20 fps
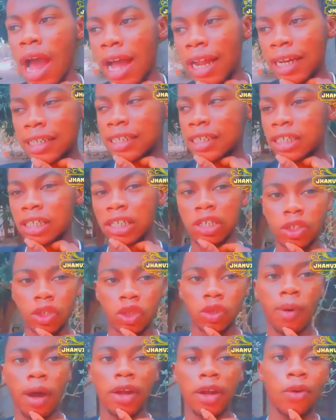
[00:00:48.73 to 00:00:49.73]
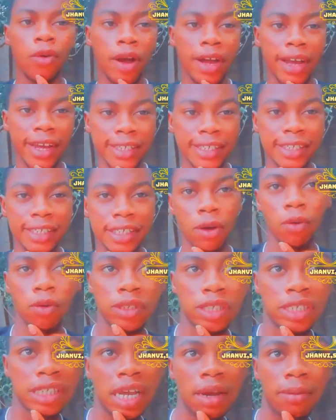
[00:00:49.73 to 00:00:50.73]
at least it's little, but I know we're getting there
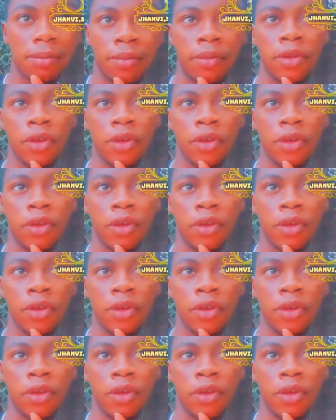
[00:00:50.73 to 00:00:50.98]
with time.